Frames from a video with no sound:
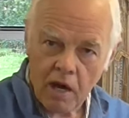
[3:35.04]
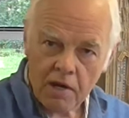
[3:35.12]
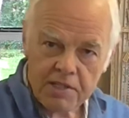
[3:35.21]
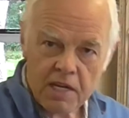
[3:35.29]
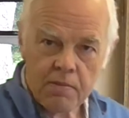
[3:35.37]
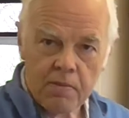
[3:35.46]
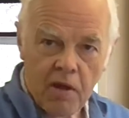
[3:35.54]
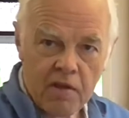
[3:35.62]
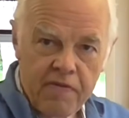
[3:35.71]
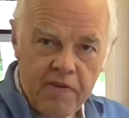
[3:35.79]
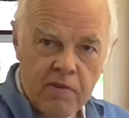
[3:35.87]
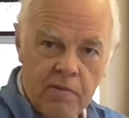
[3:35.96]
I didn't bother
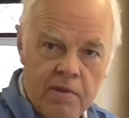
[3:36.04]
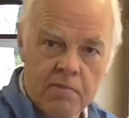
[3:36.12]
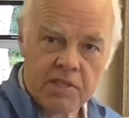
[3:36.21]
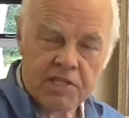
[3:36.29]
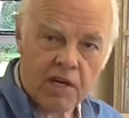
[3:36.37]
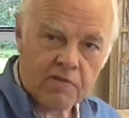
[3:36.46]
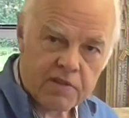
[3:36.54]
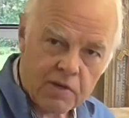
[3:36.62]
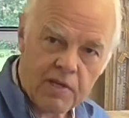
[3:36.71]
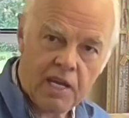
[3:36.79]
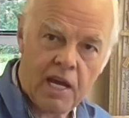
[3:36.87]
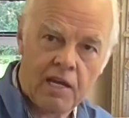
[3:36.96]
filming myself
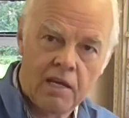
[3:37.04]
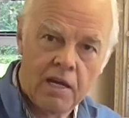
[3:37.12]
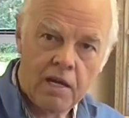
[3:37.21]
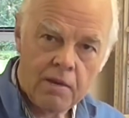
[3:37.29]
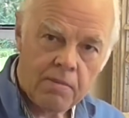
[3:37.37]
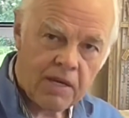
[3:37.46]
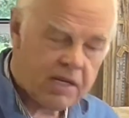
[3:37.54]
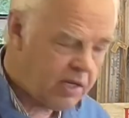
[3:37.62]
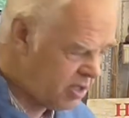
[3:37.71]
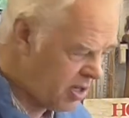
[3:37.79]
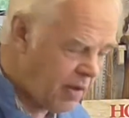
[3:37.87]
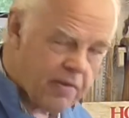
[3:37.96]
doing it
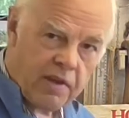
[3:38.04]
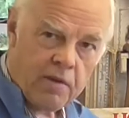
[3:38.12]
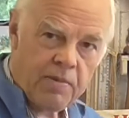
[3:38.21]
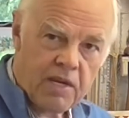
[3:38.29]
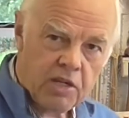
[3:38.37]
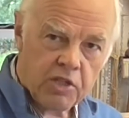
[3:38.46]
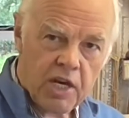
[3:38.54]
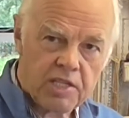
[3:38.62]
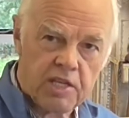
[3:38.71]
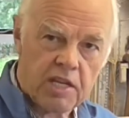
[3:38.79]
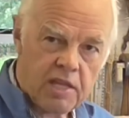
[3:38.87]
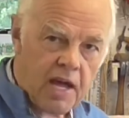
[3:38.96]
because I don't think you'd be
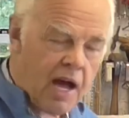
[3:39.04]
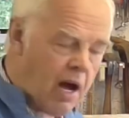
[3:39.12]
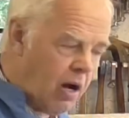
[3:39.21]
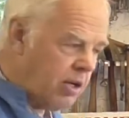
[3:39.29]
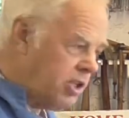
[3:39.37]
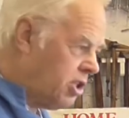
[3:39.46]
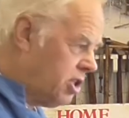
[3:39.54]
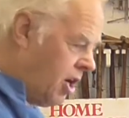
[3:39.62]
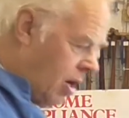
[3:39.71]
interested in that. I'll just show